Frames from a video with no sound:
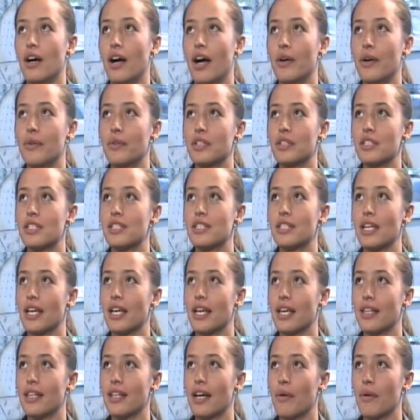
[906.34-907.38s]
I would
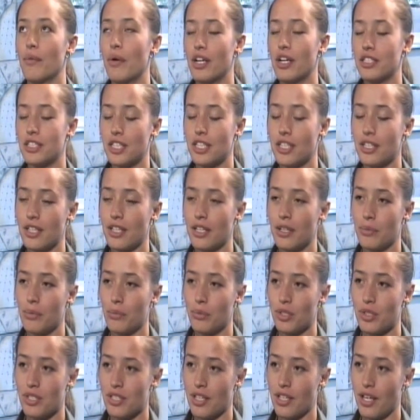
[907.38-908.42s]
say that watching him
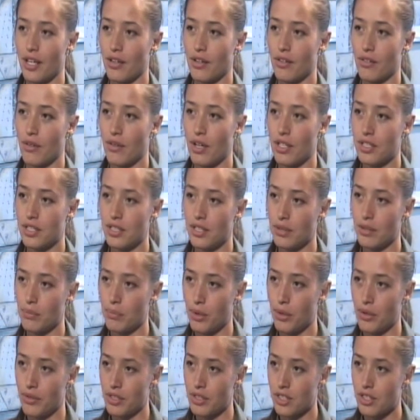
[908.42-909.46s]
was like watching
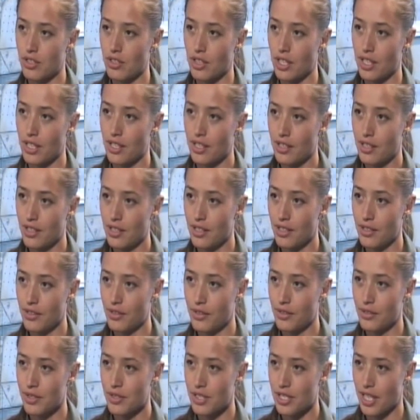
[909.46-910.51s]
poetry. You
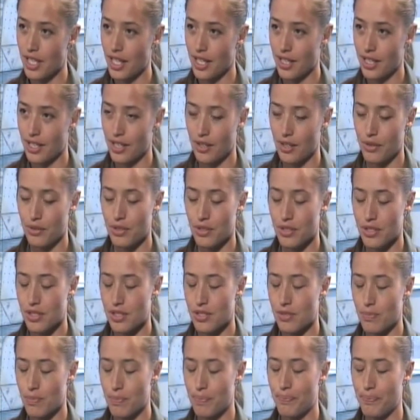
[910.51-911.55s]
know, it was like, it
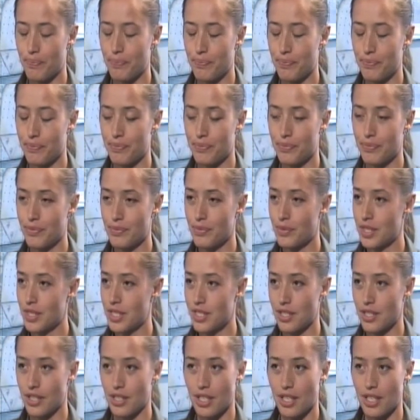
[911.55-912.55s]
was. Stunning.